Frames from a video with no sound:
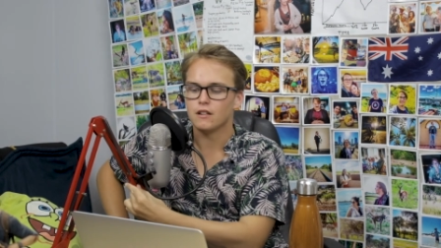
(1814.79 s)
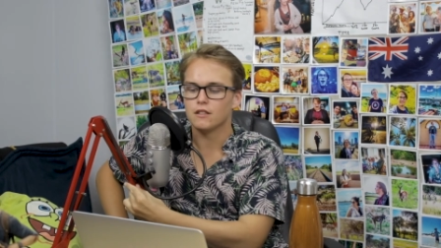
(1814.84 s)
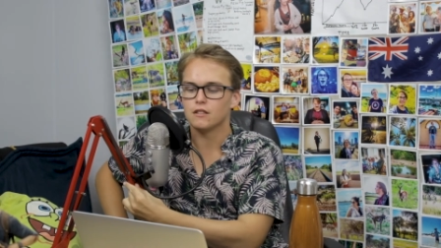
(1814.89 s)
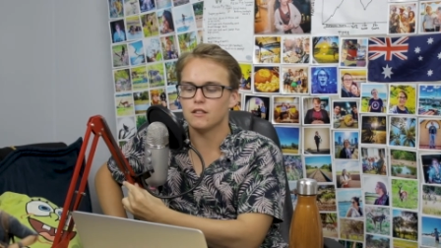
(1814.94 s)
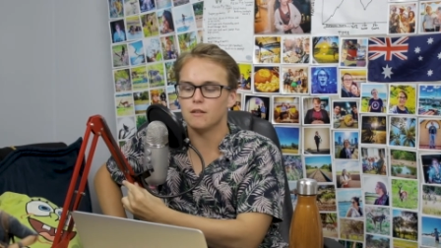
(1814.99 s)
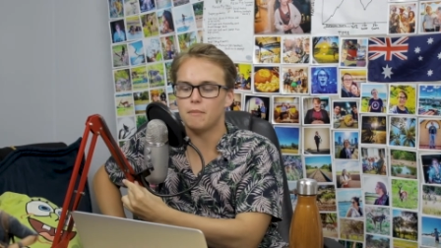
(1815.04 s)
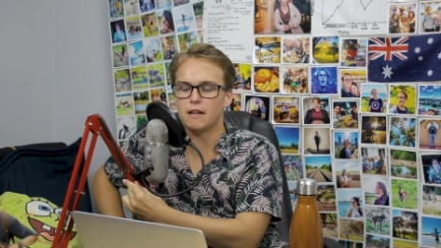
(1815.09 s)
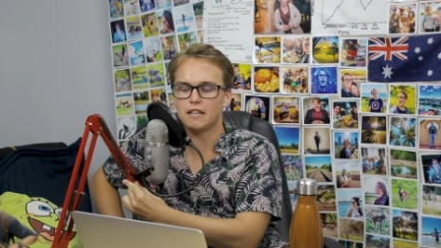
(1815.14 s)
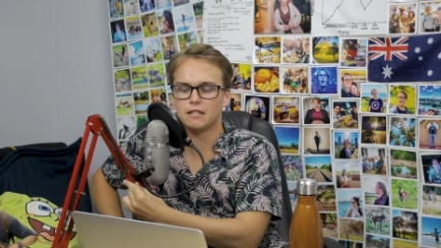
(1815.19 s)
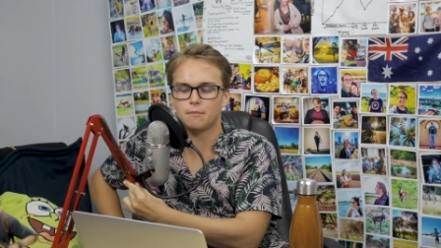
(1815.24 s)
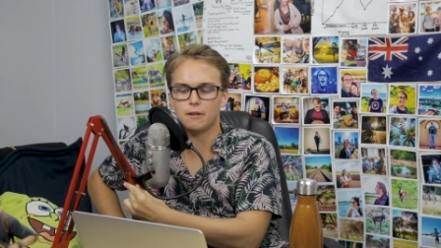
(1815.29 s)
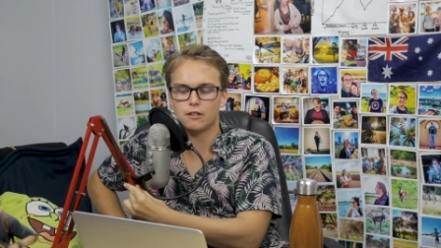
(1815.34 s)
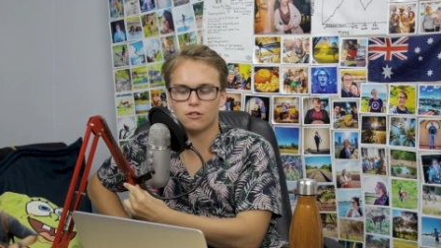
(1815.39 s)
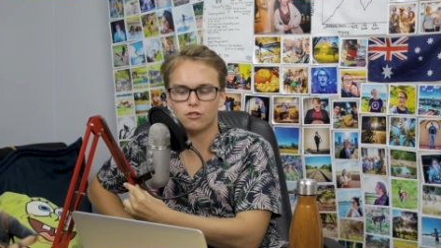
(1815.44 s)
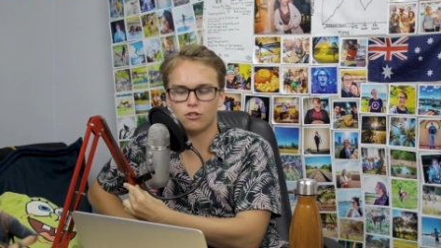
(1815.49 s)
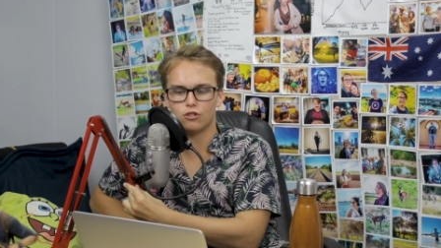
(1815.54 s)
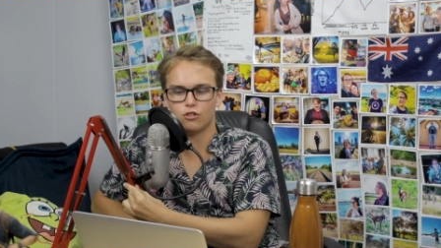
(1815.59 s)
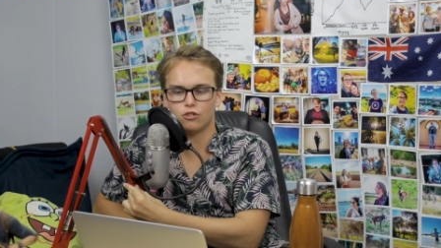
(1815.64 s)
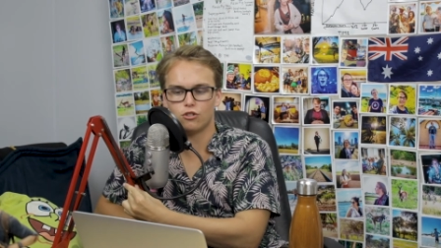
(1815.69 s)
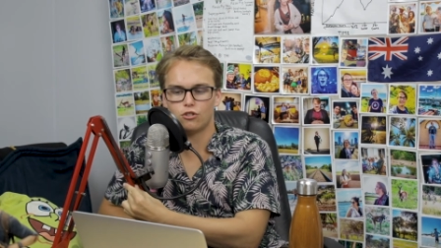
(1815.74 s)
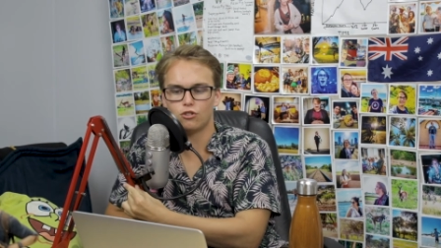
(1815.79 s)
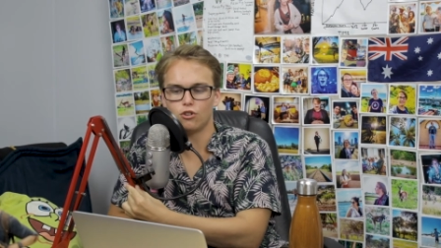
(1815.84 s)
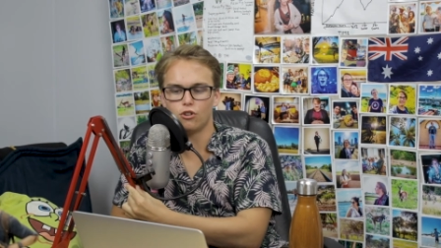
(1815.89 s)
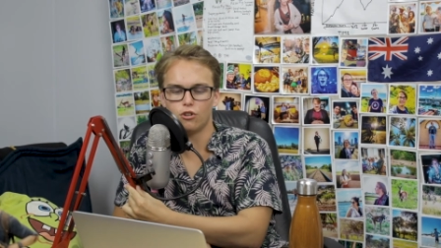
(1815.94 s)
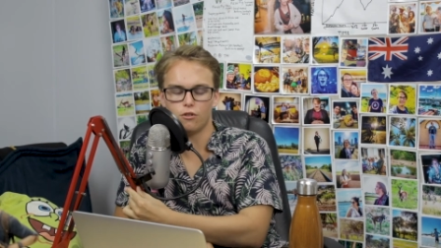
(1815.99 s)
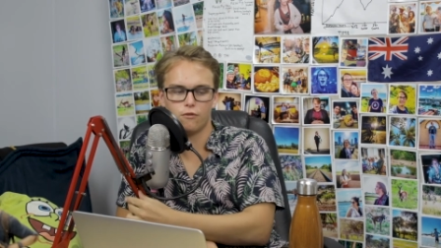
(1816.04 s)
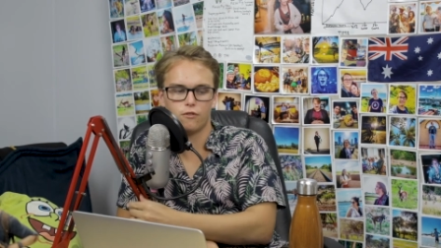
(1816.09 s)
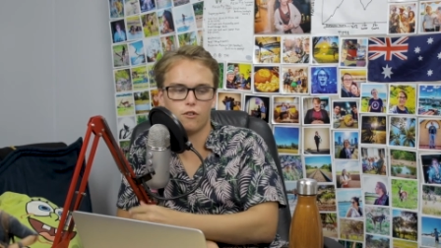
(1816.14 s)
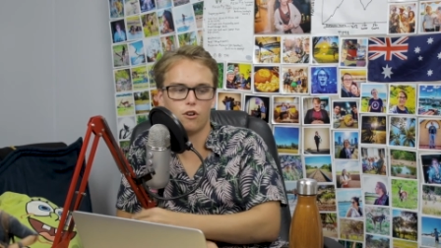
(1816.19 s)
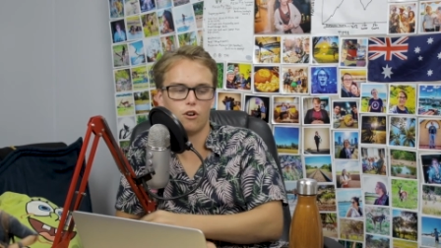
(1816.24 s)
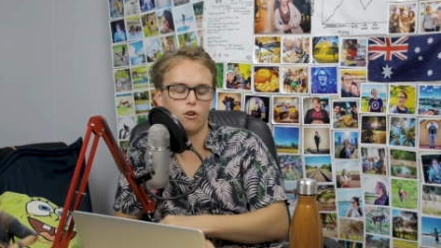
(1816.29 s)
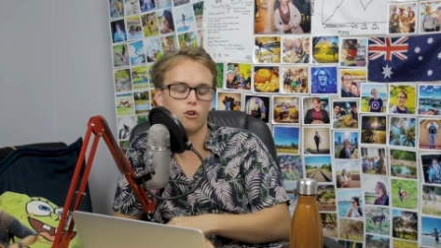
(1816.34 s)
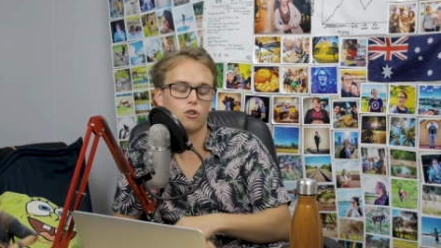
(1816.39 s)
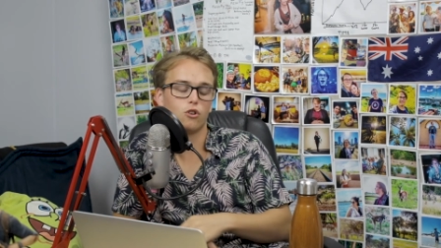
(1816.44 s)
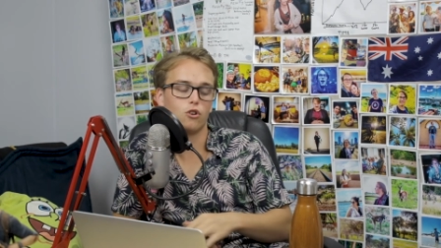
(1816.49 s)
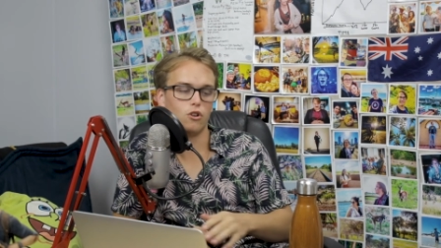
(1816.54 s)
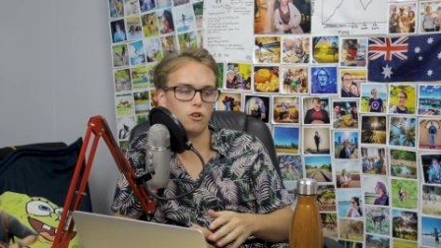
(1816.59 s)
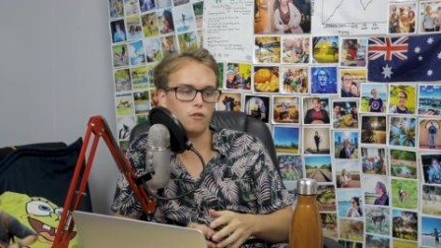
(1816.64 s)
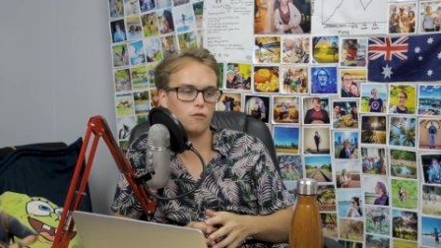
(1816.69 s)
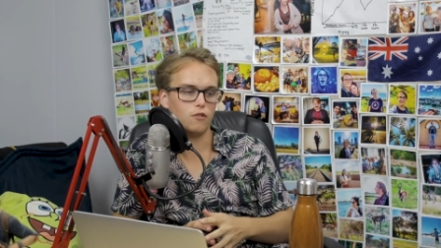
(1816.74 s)
the Best Picture should have got, or
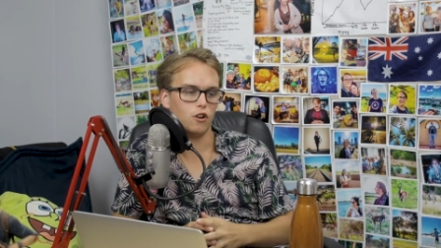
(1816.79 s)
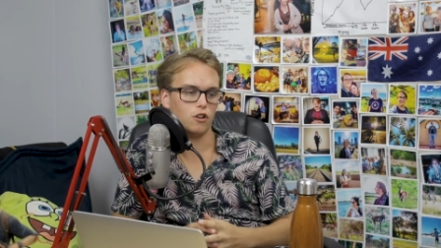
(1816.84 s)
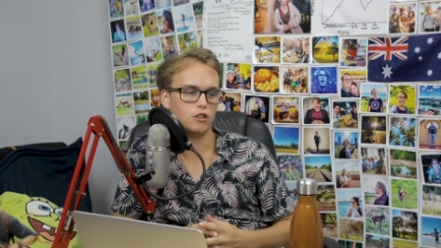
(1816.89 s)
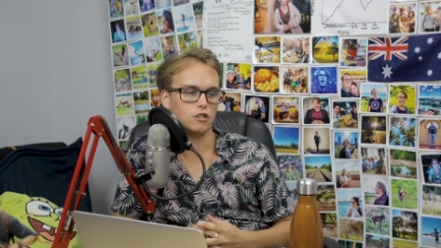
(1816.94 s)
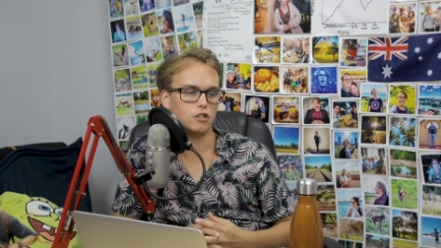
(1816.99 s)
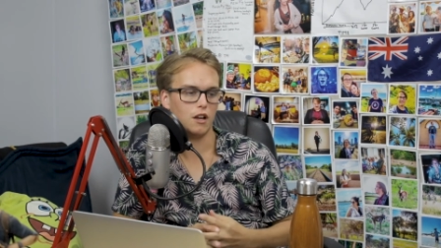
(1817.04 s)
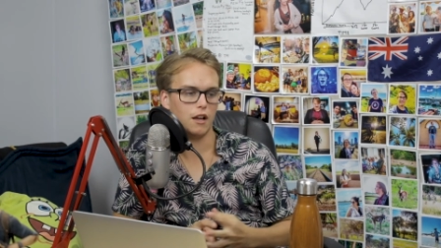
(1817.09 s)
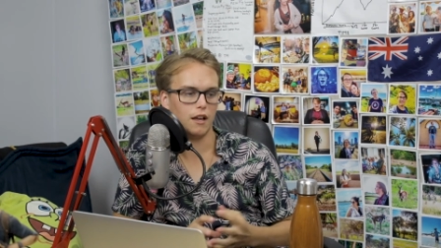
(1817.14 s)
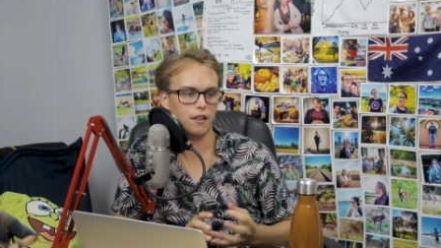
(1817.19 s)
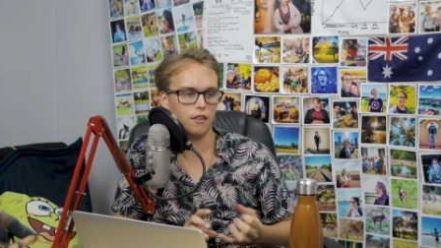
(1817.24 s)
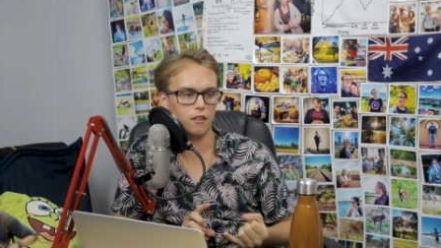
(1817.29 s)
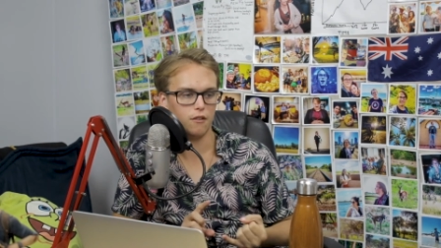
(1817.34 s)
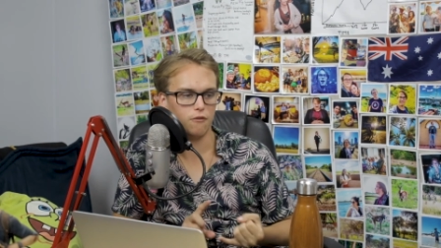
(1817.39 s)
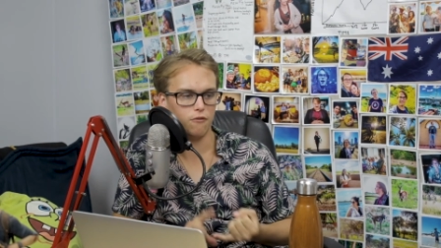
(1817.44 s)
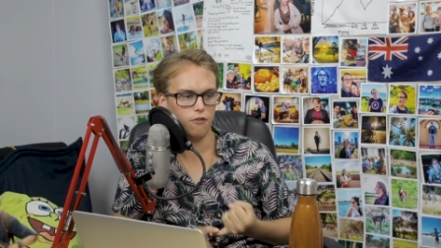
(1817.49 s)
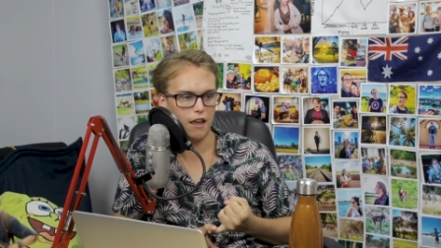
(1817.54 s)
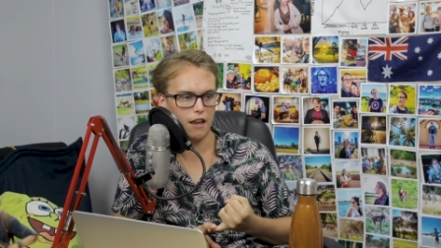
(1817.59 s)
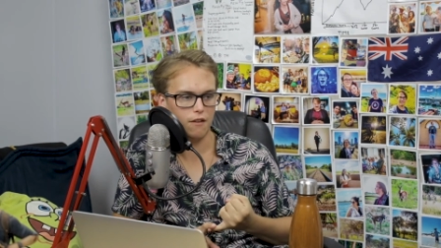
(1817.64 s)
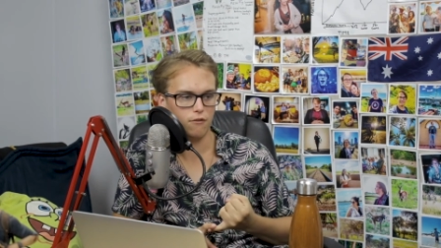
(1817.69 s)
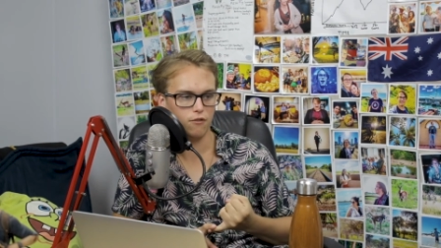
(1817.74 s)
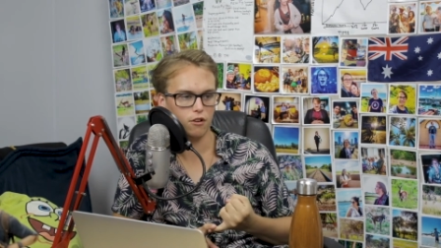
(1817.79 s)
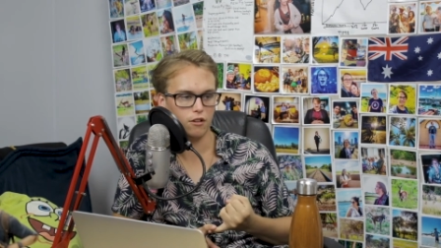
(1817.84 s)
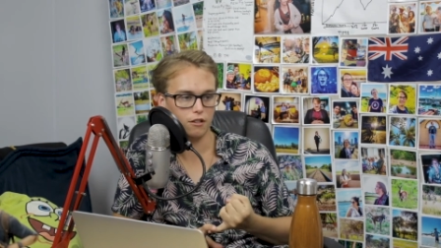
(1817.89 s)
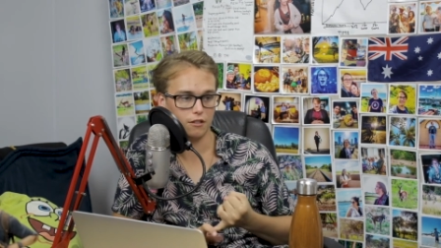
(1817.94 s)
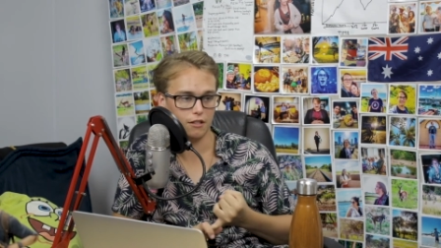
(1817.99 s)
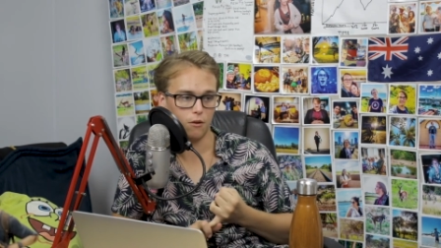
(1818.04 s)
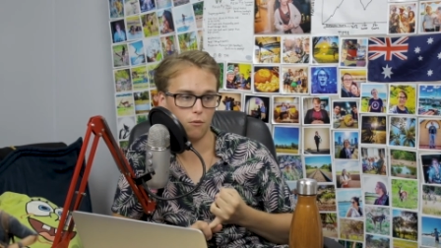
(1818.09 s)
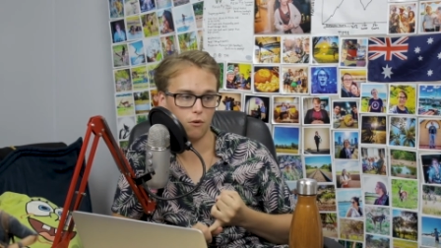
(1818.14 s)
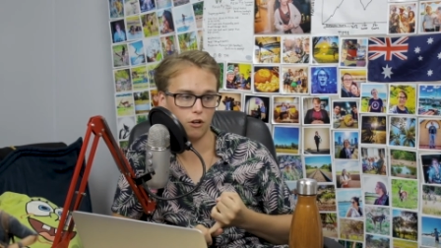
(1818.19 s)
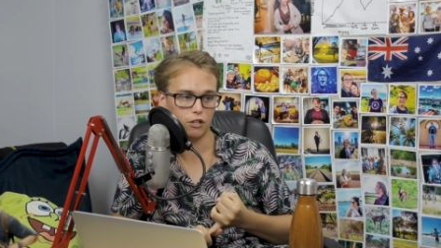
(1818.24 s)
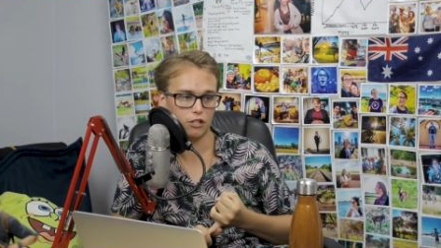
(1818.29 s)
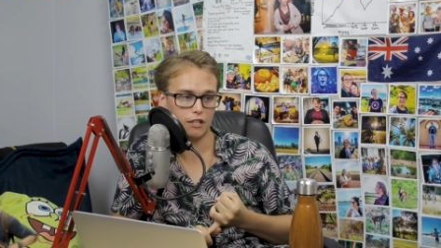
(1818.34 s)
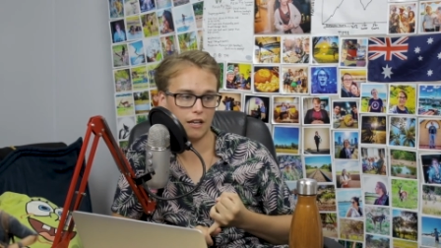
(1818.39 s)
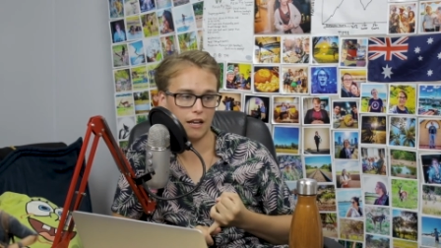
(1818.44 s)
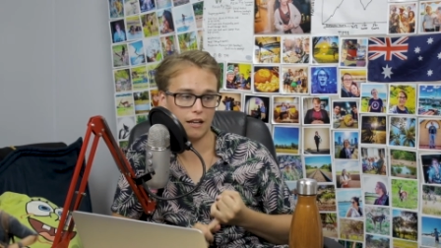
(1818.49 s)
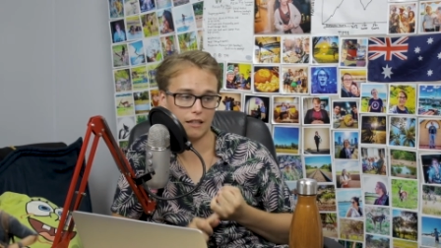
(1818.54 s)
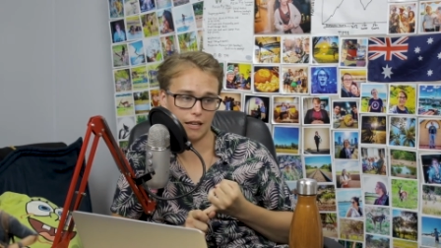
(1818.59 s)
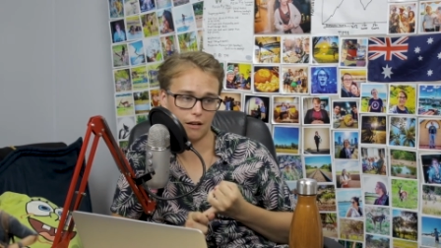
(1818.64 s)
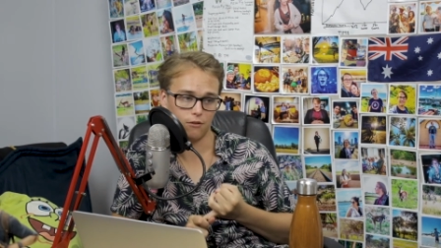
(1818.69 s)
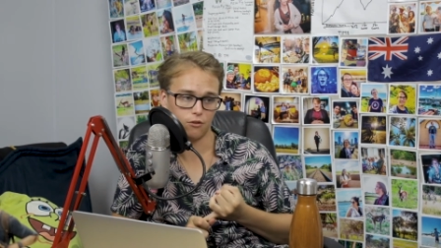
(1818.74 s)
could have gone to either The Favourite, because I watched that
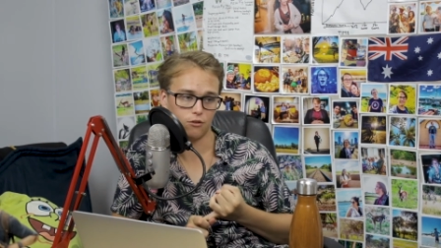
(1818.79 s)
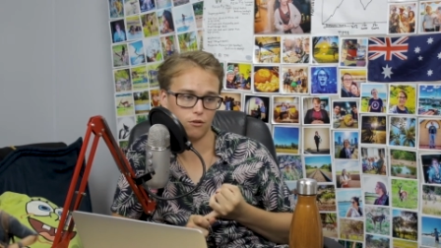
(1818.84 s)
and that was